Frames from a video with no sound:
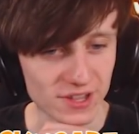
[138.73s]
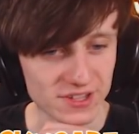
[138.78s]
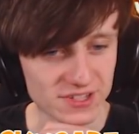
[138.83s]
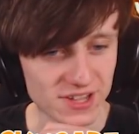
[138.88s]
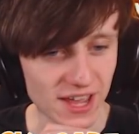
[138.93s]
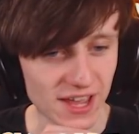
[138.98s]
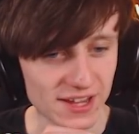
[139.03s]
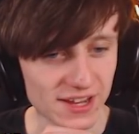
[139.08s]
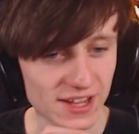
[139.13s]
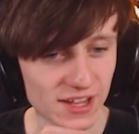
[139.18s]
is
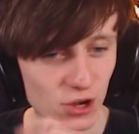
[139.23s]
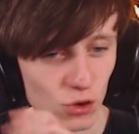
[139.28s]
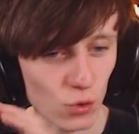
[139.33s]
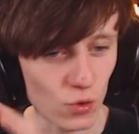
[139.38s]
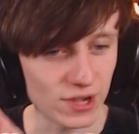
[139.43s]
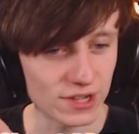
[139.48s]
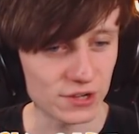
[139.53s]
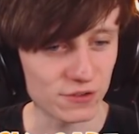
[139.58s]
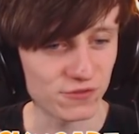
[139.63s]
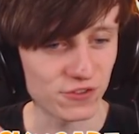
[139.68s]
getting
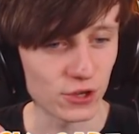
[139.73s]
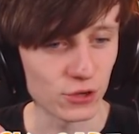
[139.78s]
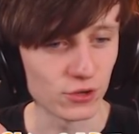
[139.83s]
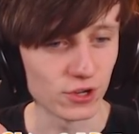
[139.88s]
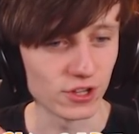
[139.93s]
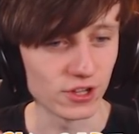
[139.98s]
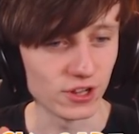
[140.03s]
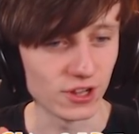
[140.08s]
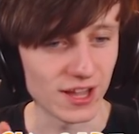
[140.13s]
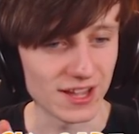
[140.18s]
quite a few
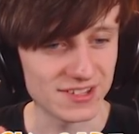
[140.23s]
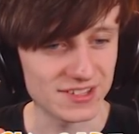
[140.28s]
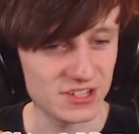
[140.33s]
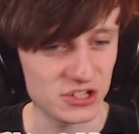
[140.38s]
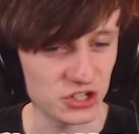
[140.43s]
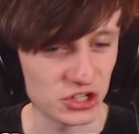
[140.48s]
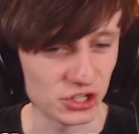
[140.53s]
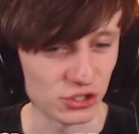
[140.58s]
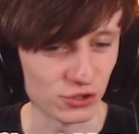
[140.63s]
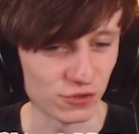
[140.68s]
little
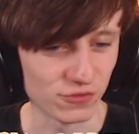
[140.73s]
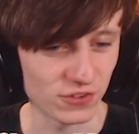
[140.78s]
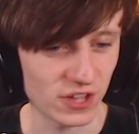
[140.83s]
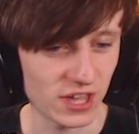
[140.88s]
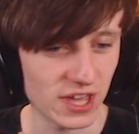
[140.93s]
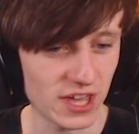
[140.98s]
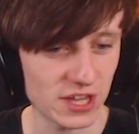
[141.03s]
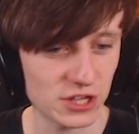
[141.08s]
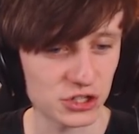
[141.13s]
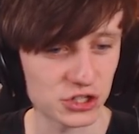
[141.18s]
anti-cheat
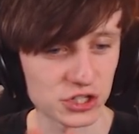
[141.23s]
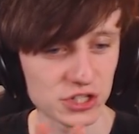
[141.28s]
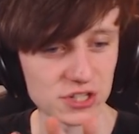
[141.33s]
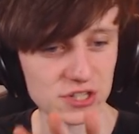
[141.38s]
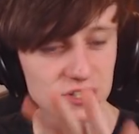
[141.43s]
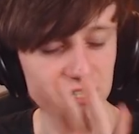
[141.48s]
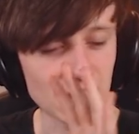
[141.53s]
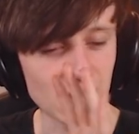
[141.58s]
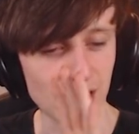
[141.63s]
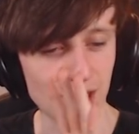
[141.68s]

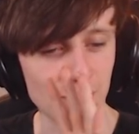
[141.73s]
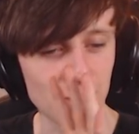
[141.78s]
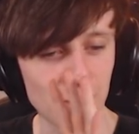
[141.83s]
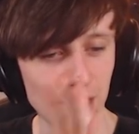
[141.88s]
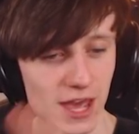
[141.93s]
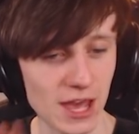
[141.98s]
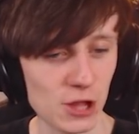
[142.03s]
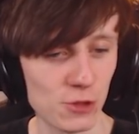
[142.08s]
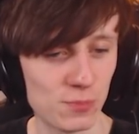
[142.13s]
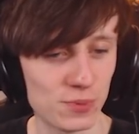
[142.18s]
notifications. Uh,
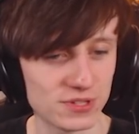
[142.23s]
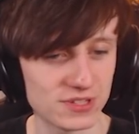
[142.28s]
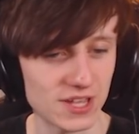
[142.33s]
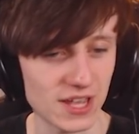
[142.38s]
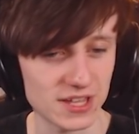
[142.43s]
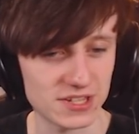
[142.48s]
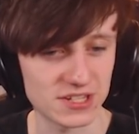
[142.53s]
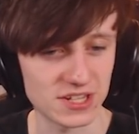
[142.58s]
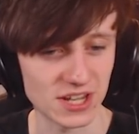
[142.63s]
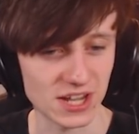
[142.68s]
helper
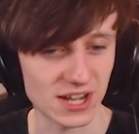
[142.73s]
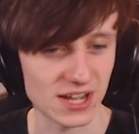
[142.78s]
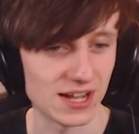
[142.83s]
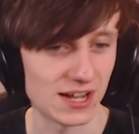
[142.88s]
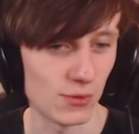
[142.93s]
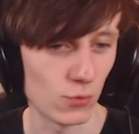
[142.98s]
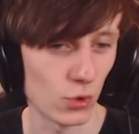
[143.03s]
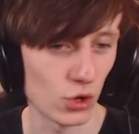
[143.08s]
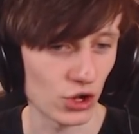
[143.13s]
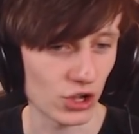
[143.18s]
Tessie
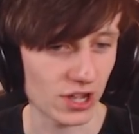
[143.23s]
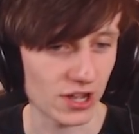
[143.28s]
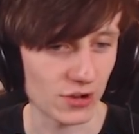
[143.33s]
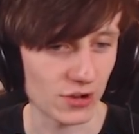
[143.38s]
can't work